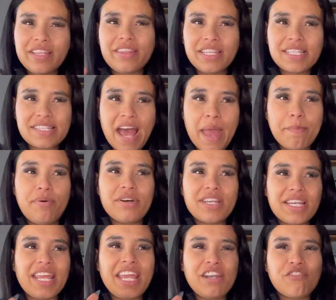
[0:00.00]
thing is I put
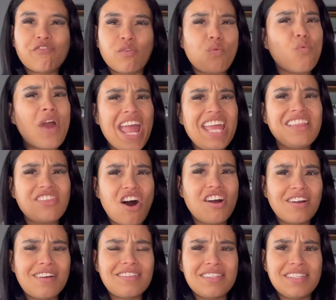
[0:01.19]
it in for way
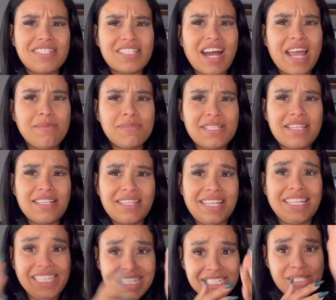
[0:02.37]
longer than the time said that I
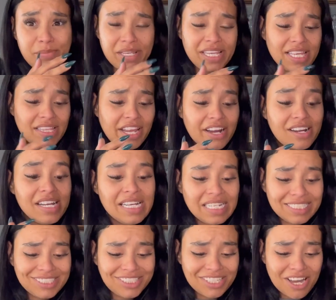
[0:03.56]
needed to be in there.
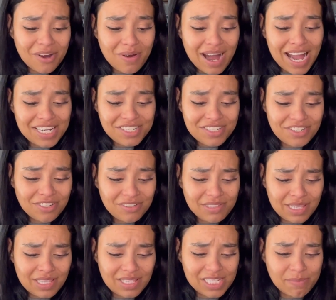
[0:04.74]
So I just don't think
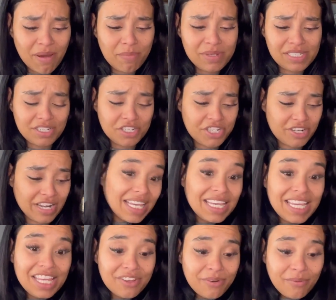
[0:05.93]
that this puppy's gonna turn out.
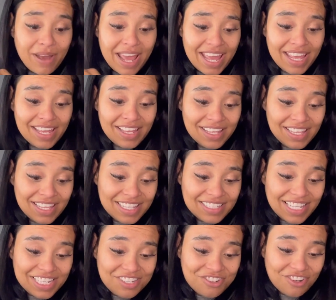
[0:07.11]
Either way,
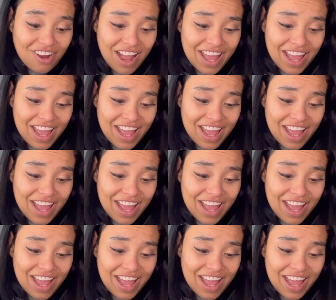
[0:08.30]
let's try